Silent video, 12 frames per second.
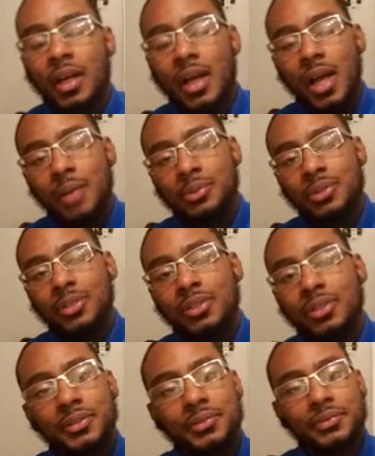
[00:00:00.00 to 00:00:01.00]

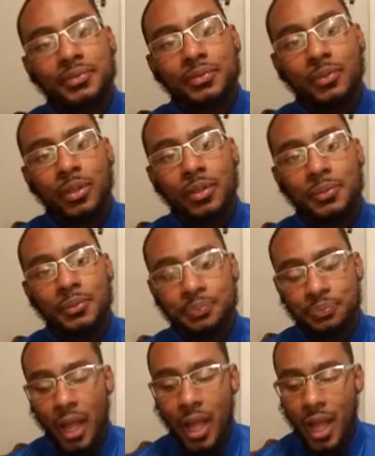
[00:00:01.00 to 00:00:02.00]
absolutely. Well,
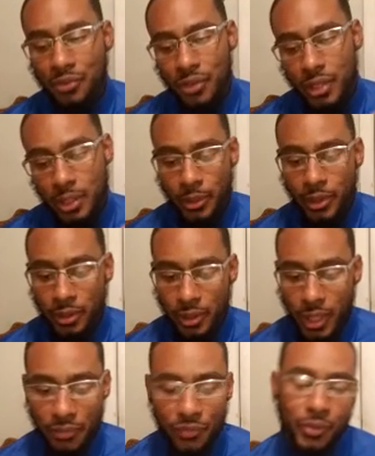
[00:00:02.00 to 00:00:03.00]
I have your email, I
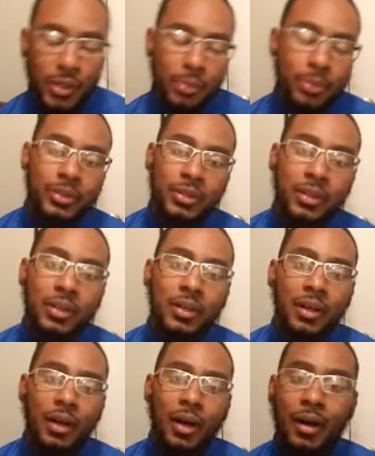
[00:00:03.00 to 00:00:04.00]
have your phone number,
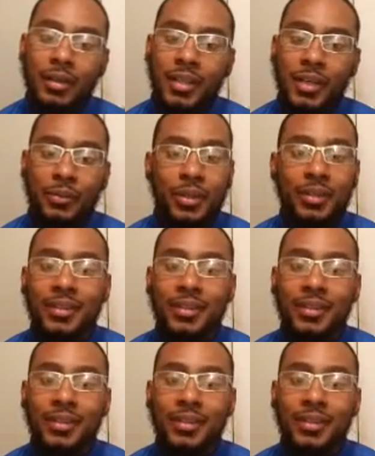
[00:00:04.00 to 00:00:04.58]
all that. Well,